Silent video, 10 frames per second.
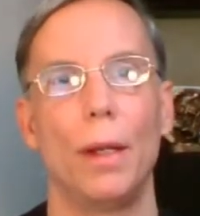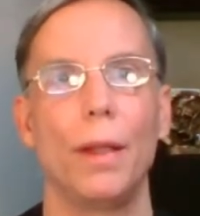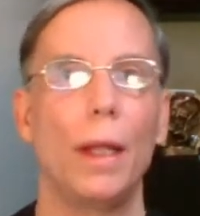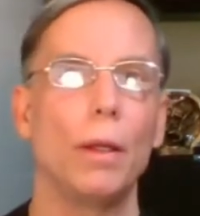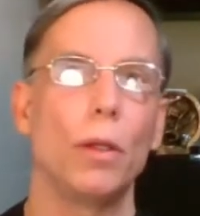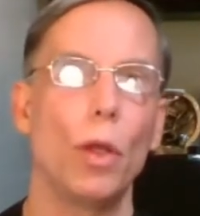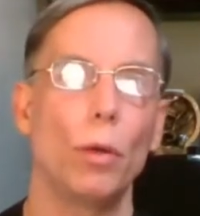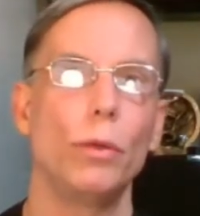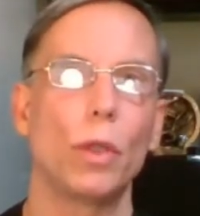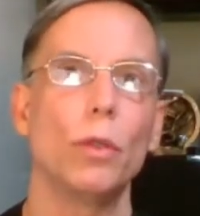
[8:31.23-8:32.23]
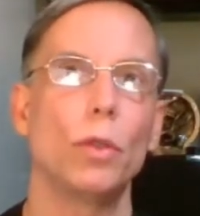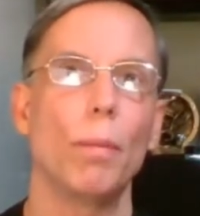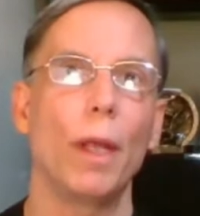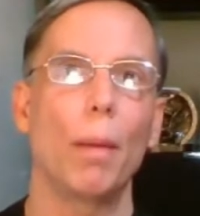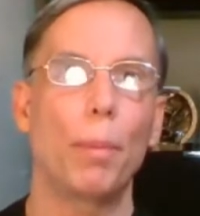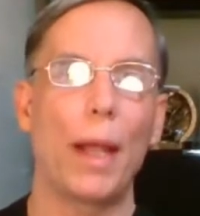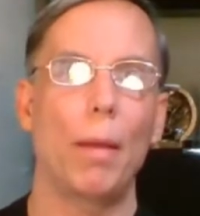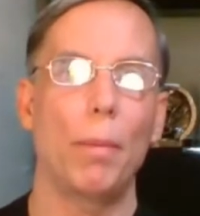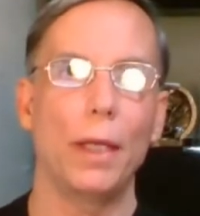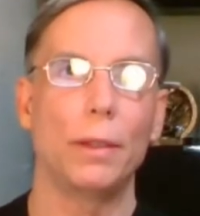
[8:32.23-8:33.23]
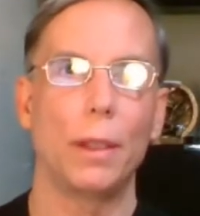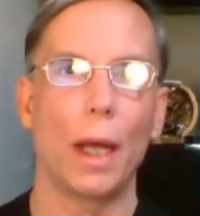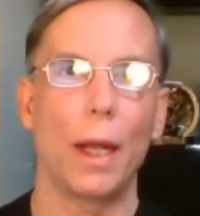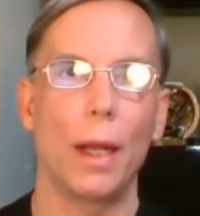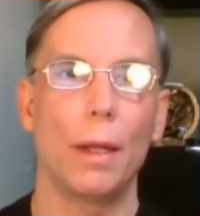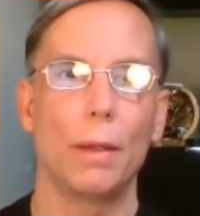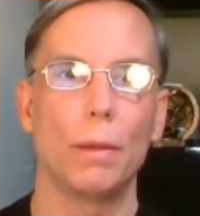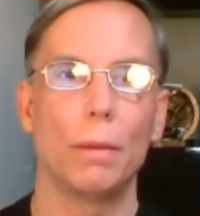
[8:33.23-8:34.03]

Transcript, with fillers: that those consuming a plant-based diet